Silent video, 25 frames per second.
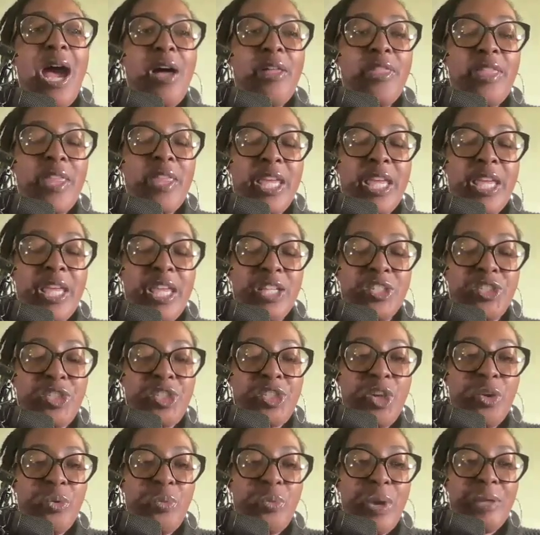how they can get
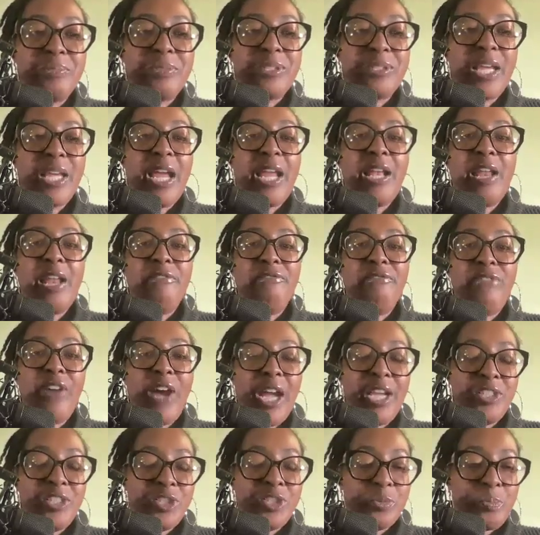to your website and
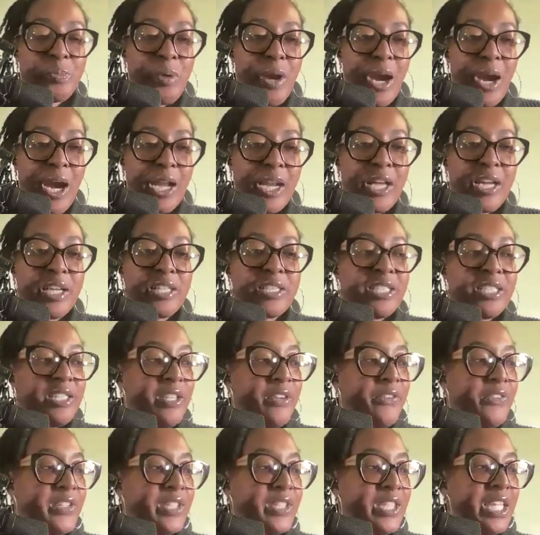find your products
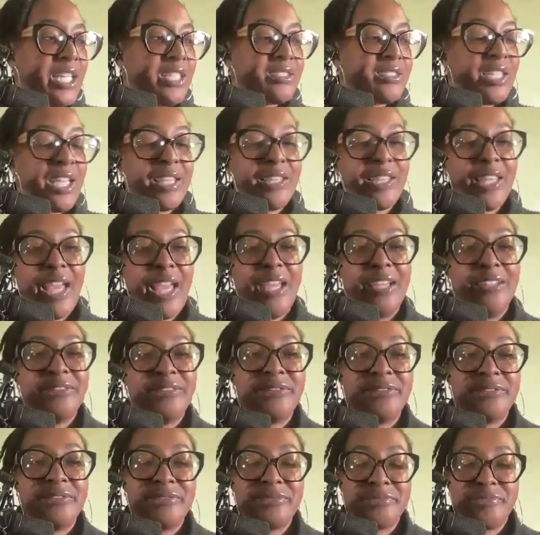and different things like that.
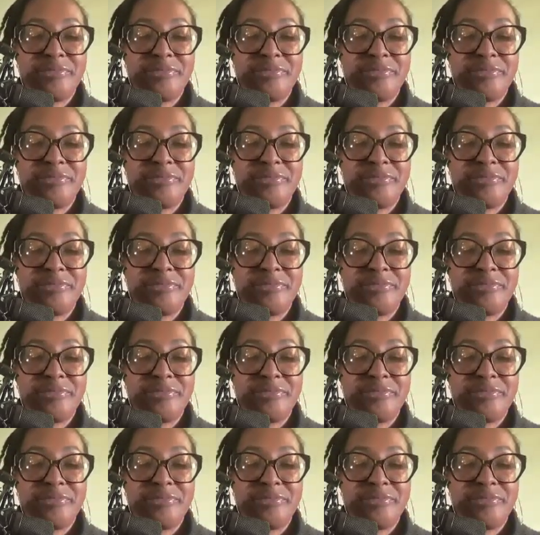